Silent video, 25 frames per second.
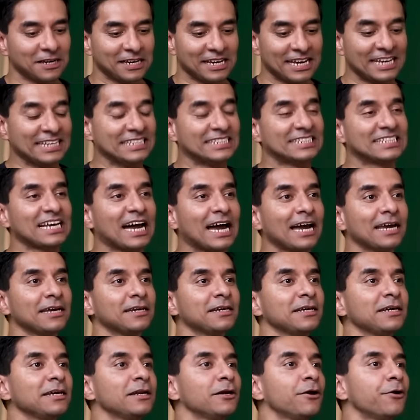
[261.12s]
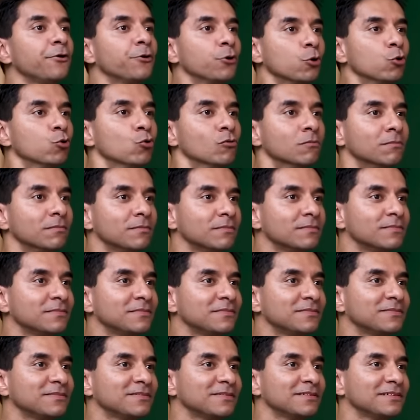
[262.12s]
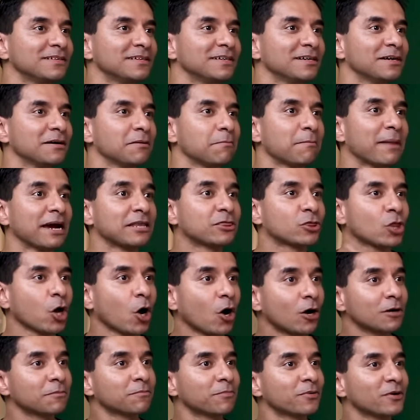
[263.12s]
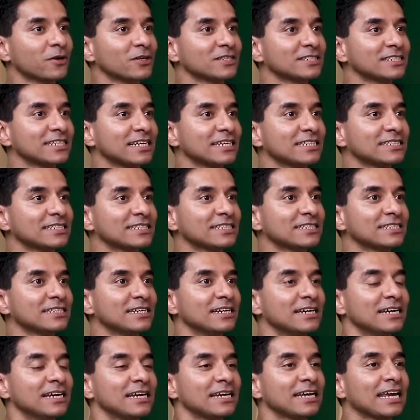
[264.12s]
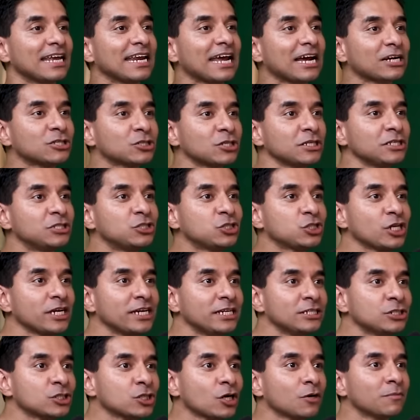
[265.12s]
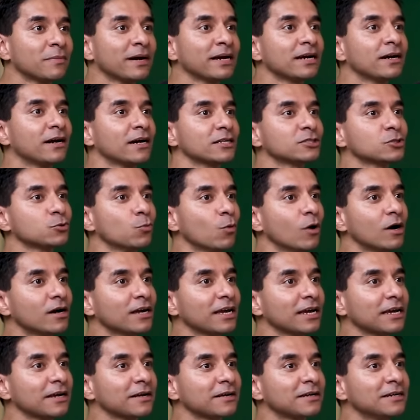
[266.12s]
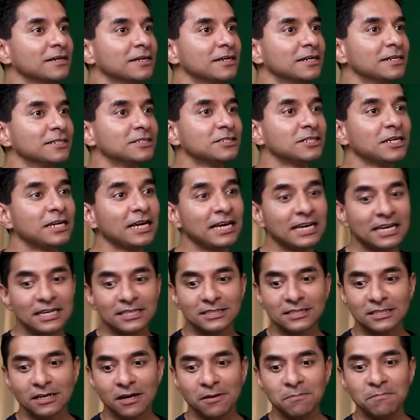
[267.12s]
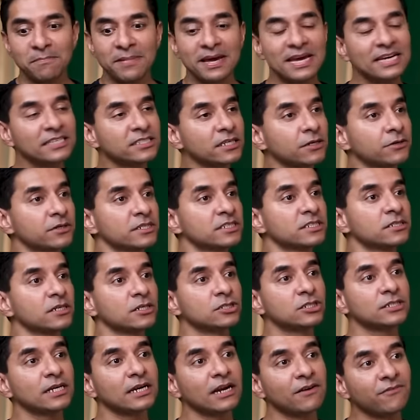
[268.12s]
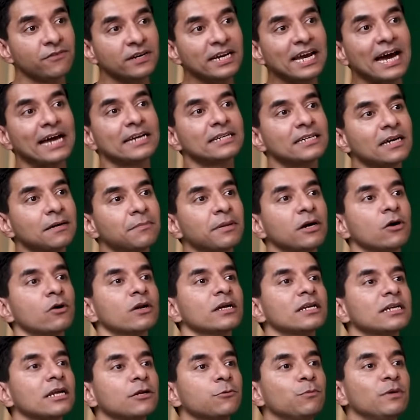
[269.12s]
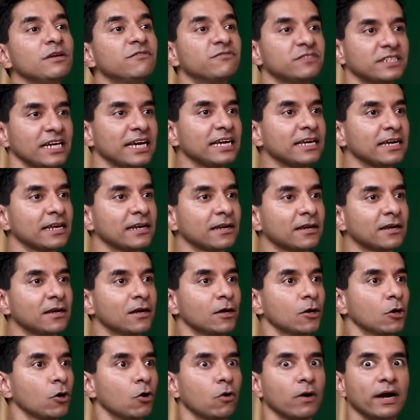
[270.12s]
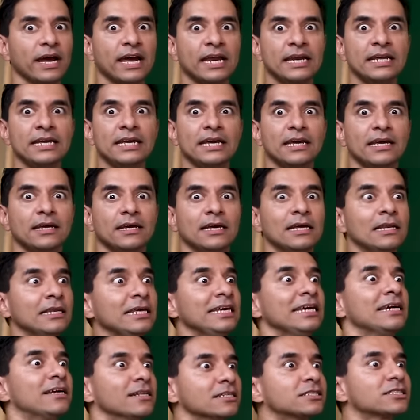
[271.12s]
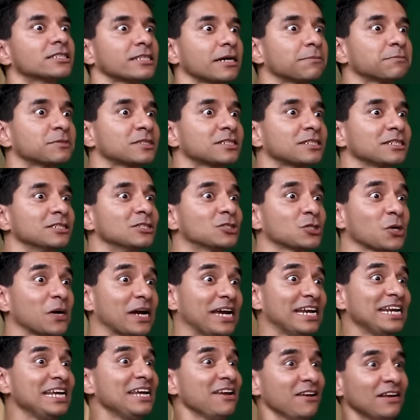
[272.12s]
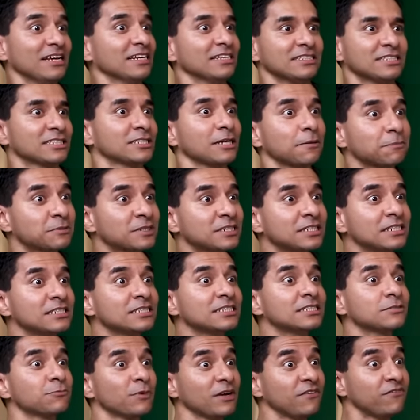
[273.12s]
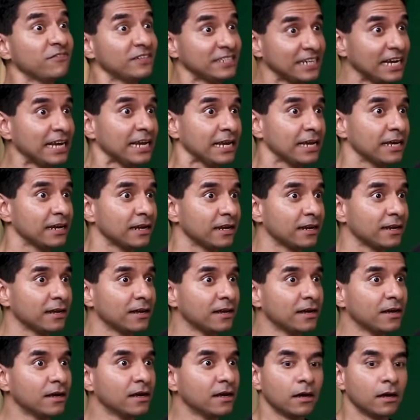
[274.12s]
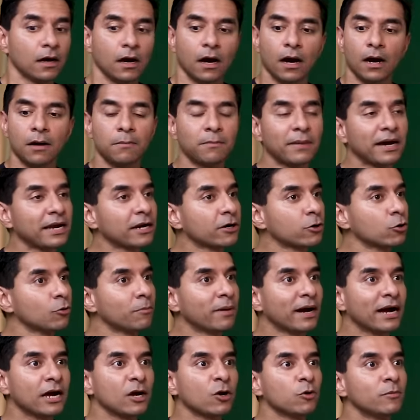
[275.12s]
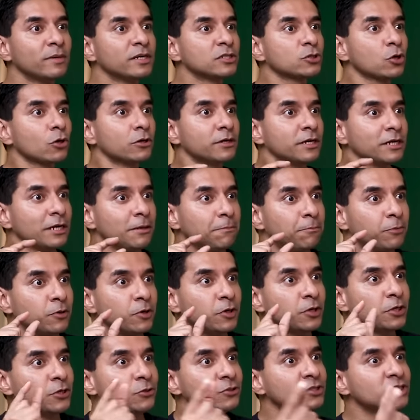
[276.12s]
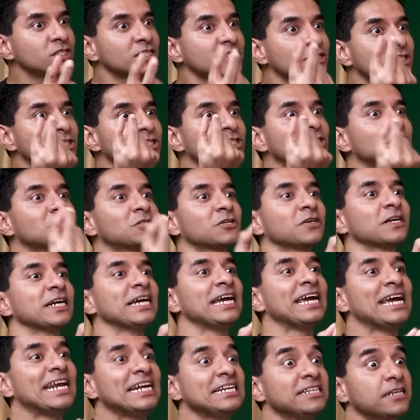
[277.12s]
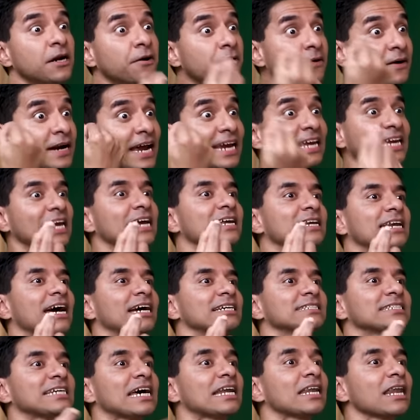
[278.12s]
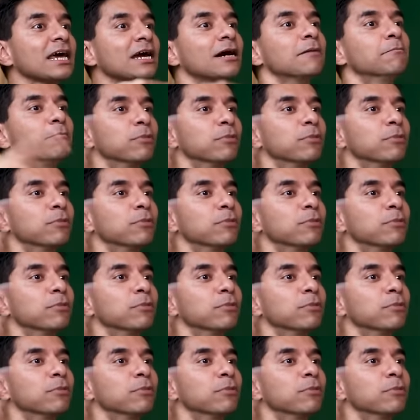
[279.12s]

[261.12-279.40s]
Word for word: anxiety in a room, my thought process can actually change how my gut's working. Today, there's amazing research that every antibiotic that we've taken, or any illegal substance, or any substance we've taken, our microbiome has already produced a strain to recognize that, like a